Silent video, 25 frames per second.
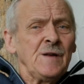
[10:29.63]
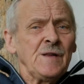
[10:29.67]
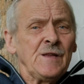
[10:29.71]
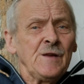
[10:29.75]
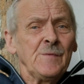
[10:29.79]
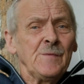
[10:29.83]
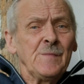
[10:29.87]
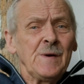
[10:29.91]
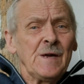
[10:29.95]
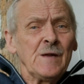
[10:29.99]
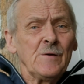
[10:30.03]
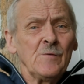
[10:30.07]

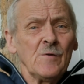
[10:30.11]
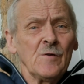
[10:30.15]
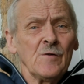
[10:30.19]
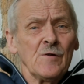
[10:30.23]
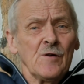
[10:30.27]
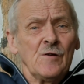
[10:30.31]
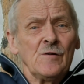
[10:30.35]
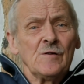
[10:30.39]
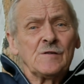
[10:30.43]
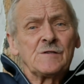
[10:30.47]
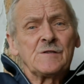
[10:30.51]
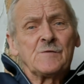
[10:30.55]
You may all
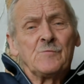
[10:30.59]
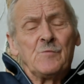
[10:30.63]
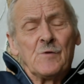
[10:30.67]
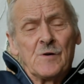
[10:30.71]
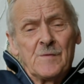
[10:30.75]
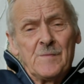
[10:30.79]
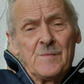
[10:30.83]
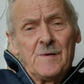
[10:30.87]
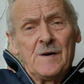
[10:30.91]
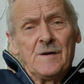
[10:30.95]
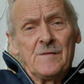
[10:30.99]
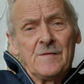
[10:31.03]
ask,
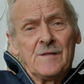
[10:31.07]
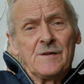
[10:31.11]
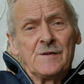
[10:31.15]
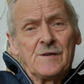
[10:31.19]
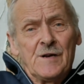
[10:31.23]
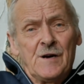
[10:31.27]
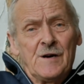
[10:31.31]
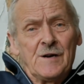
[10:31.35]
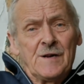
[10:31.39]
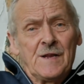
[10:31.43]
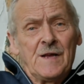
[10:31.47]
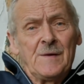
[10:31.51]
what about the
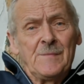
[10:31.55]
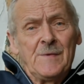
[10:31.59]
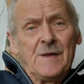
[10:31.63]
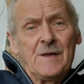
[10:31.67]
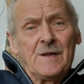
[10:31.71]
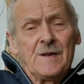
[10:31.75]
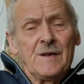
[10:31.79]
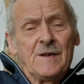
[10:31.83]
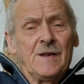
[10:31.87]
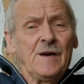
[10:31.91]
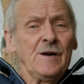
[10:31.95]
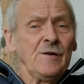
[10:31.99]

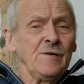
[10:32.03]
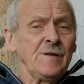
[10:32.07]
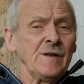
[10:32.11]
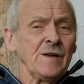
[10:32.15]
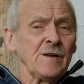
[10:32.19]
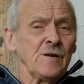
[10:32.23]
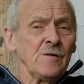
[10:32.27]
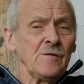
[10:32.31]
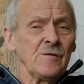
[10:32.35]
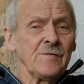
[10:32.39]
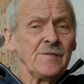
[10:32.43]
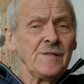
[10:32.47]
dynamic
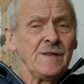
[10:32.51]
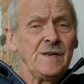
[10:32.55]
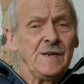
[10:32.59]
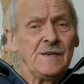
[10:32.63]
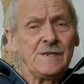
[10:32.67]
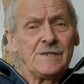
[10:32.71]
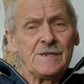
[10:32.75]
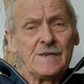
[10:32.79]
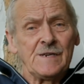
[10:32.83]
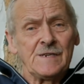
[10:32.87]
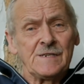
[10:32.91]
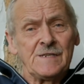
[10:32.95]
loading on the
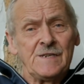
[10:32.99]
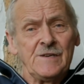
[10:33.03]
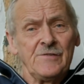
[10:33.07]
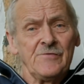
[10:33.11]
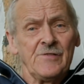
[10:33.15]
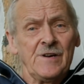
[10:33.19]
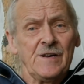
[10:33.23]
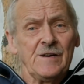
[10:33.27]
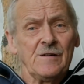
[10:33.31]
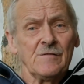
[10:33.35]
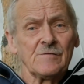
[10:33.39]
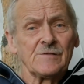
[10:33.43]
chassis
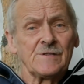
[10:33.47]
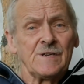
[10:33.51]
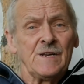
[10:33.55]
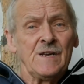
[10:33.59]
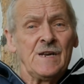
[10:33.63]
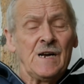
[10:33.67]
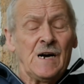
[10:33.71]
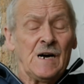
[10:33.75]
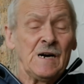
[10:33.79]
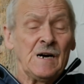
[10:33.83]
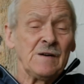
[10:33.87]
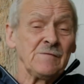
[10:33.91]
rails?
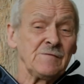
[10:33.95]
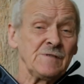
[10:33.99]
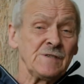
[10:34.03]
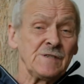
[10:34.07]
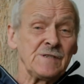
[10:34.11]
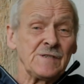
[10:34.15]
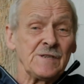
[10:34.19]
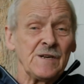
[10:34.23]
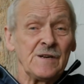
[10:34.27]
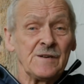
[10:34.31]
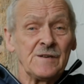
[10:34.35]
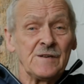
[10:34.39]
I've
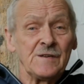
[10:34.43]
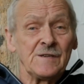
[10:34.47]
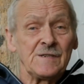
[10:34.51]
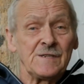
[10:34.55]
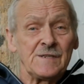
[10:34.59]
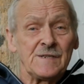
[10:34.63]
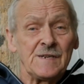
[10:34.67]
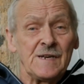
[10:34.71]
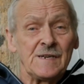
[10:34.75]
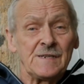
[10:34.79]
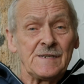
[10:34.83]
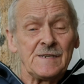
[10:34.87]
just done a
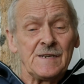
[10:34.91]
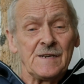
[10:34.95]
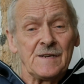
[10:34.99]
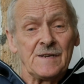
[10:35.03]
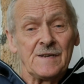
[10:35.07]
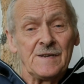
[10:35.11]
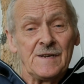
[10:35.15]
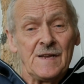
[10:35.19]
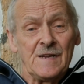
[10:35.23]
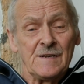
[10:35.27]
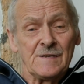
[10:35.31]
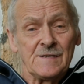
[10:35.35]
static
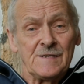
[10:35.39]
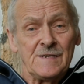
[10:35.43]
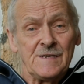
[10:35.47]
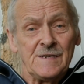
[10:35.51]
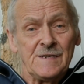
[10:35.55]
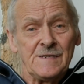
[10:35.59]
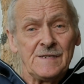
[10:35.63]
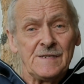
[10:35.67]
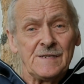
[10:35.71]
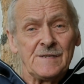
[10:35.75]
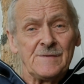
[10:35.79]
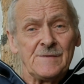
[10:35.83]

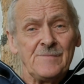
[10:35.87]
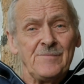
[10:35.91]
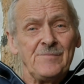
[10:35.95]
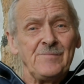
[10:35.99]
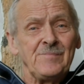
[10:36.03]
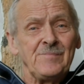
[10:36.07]
analysis.